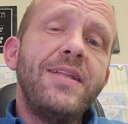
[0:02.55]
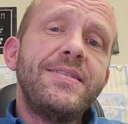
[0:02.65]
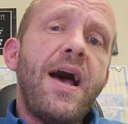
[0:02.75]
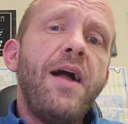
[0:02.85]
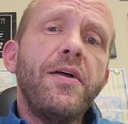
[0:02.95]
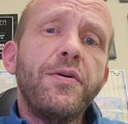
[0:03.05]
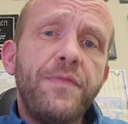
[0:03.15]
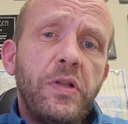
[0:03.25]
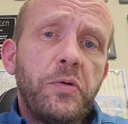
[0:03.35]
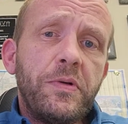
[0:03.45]
Ed
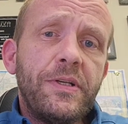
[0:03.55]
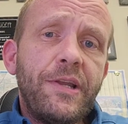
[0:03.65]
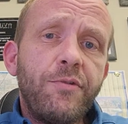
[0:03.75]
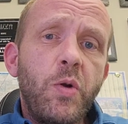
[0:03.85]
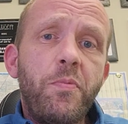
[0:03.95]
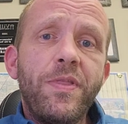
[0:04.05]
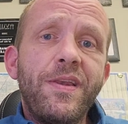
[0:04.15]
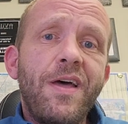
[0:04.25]
Zoller, Villa Realty Group with